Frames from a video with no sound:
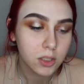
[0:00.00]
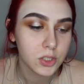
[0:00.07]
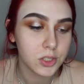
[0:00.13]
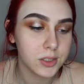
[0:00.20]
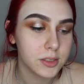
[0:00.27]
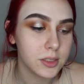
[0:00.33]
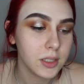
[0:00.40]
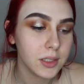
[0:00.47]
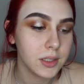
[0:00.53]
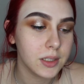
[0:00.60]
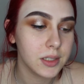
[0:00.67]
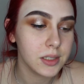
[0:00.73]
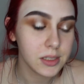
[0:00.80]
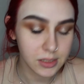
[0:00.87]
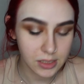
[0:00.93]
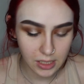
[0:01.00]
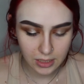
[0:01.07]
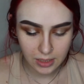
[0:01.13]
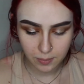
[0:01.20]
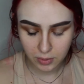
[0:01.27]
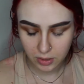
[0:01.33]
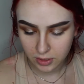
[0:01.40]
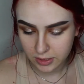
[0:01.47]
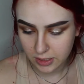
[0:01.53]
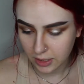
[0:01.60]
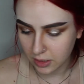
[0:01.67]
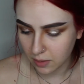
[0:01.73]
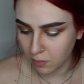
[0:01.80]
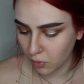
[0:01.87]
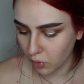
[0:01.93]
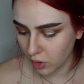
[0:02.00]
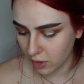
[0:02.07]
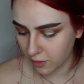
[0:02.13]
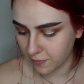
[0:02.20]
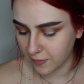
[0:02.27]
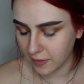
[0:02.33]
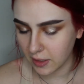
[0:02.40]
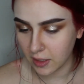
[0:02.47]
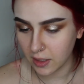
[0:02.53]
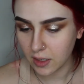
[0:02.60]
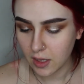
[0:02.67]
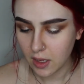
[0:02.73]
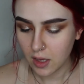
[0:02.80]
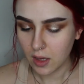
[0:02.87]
Just like this. And I'm going to take the Morphe